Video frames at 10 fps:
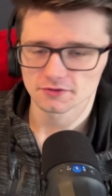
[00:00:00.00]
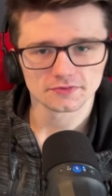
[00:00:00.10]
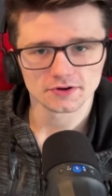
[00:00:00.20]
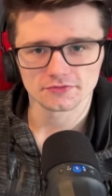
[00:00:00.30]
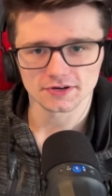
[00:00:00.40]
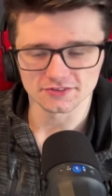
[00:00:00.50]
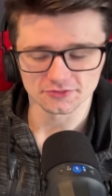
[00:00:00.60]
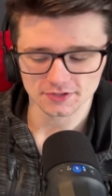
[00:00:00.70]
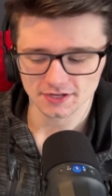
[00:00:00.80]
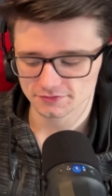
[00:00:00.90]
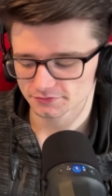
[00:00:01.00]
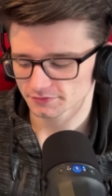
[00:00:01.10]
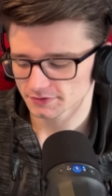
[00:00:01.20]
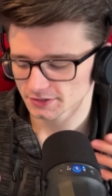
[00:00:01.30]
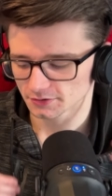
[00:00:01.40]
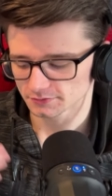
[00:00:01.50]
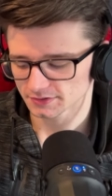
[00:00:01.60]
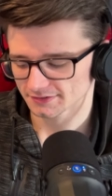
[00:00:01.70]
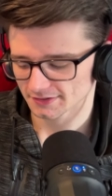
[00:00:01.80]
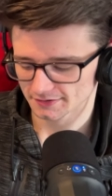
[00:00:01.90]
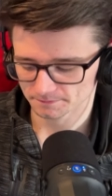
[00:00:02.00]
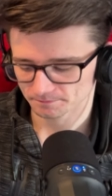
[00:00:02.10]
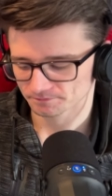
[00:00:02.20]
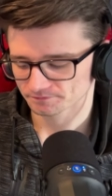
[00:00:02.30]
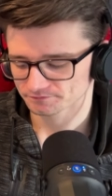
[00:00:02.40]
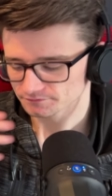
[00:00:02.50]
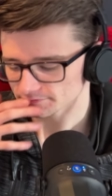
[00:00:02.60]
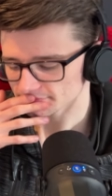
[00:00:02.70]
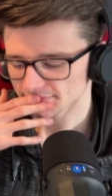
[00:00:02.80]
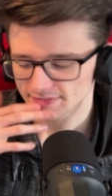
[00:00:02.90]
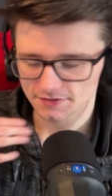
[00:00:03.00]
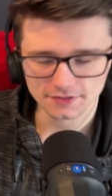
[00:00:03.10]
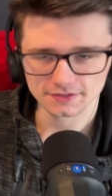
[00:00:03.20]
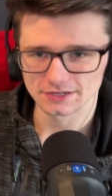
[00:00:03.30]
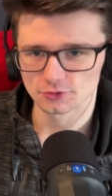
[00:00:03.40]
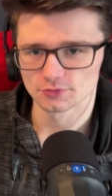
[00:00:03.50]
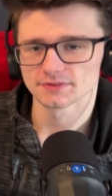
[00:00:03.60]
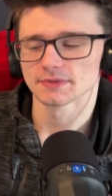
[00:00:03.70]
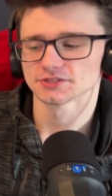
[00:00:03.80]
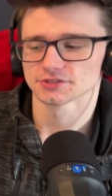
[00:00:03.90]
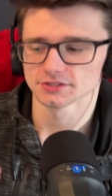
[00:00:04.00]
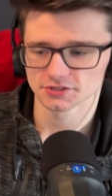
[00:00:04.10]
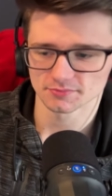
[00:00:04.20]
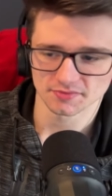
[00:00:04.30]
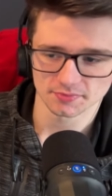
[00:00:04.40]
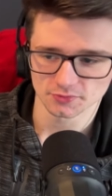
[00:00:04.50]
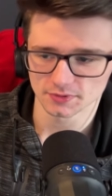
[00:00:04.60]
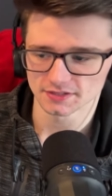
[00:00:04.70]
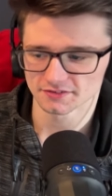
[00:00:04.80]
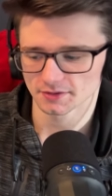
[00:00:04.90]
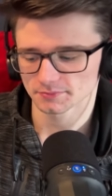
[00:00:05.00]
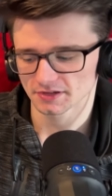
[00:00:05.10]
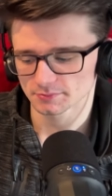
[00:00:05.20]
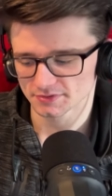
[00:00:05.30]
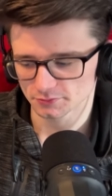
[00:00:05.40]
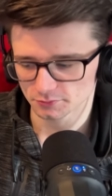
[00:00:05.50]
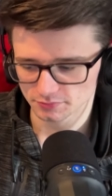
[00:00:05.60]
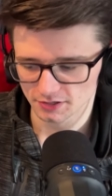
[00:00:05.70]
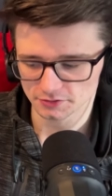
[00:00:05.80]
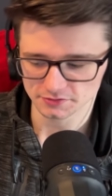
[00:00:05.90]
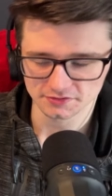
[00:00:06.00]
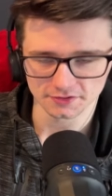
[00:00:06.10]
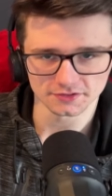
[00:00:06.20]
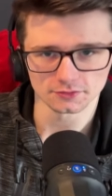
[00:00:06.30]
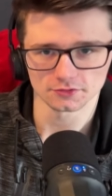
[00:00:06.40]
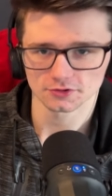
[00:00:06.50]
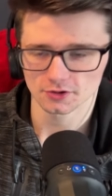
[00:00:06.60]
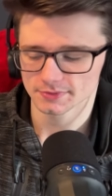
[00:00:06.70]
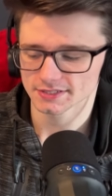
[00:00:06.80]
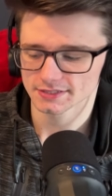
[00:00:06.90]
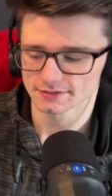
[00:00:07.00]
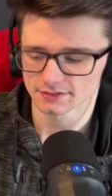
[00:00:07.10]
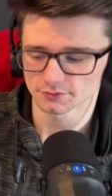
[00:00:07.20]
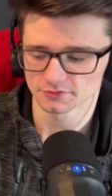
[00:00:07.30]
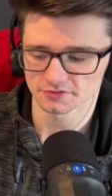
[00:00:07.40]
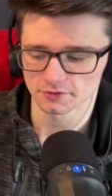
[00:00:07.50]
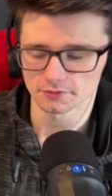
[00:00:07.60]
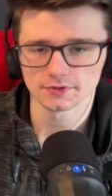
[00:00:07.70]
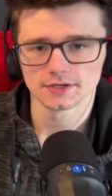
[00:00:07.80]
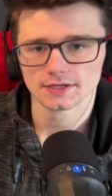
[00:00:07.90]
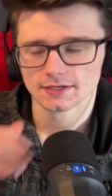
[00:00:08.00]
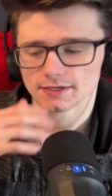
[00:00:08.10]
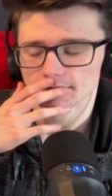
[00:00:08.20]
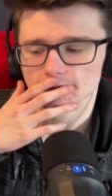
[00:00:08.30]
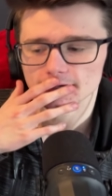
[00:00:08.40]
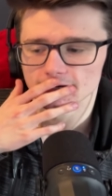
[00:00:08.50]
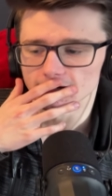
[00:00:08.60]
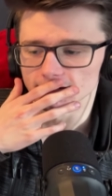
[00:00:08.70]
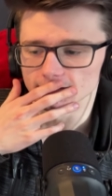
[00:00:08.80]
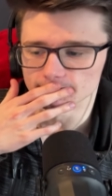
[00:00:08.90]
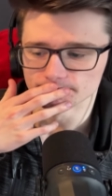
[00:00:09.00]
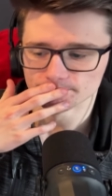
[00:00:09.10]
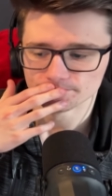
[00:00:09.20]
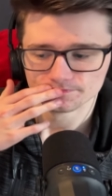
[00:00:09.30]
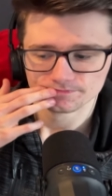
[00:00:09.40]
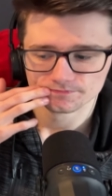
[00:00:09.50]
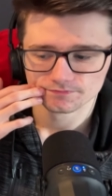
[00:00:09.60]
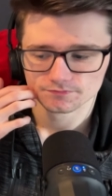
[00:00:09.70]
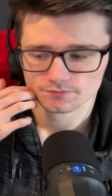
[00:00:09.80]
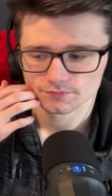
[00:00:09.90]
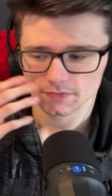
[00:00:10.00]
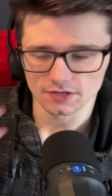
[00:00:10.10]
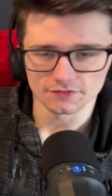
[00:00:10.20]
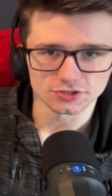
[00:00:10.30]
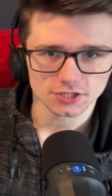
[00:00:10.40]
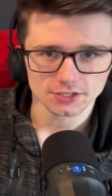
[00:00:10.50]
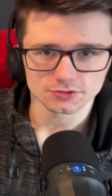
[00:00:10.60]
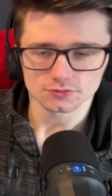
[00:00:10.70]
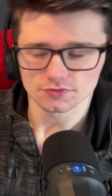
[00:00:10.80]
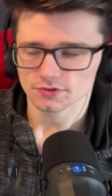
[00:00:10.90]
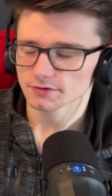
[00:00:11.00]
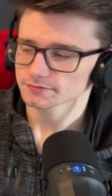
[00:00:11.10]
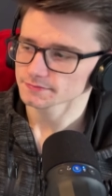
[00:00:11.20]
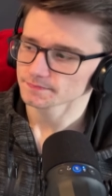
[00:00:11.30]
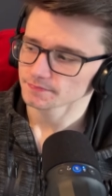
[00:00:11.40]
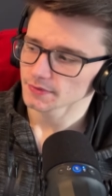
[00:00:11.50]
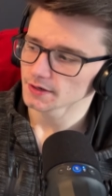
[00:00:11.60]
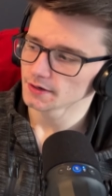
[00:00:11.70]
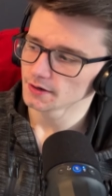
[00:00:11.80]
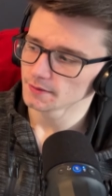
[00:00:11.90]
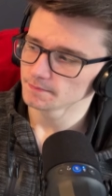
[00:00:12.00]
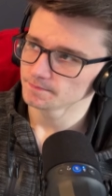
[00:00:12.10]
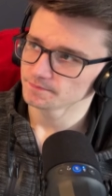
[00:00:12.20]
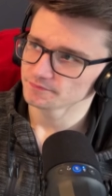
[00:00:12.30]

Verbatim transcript: very funny. So it kind of, you know, it's that thing that I always mention, it jumps between sometimes it will prioritize a lot of comedy and then also um, kind of educational stuff. Um,